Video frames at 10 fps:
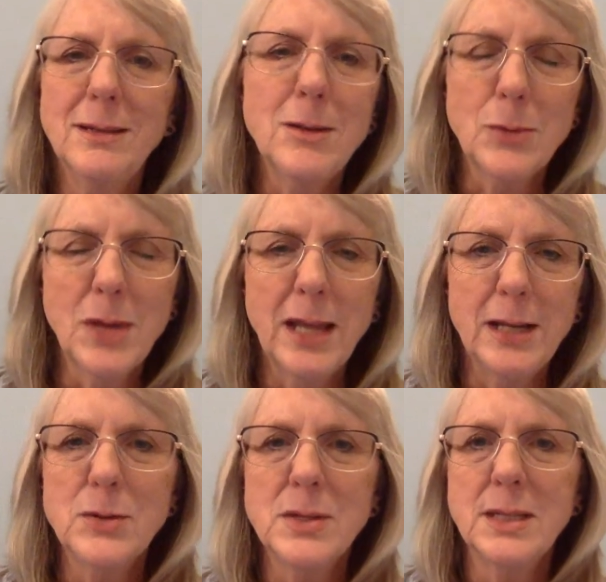don't know how to
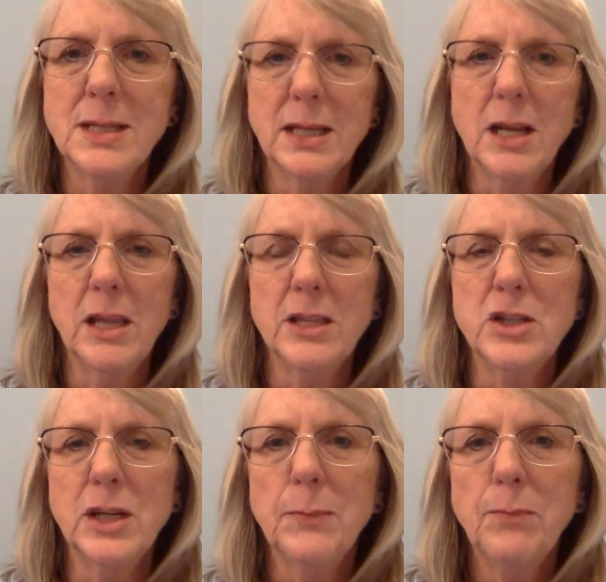use the
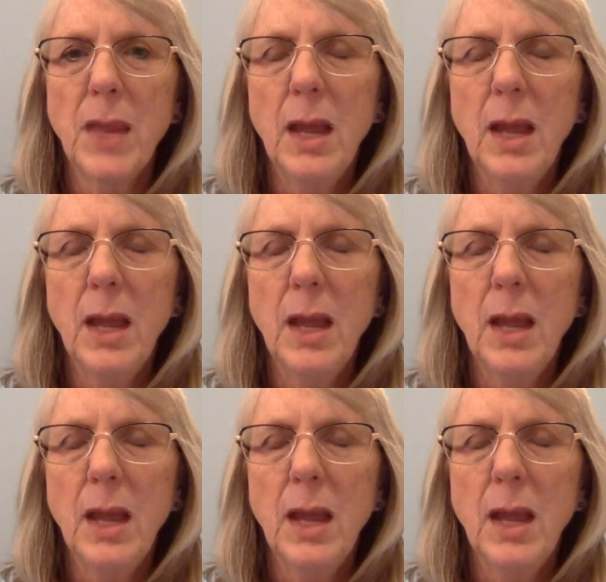technology.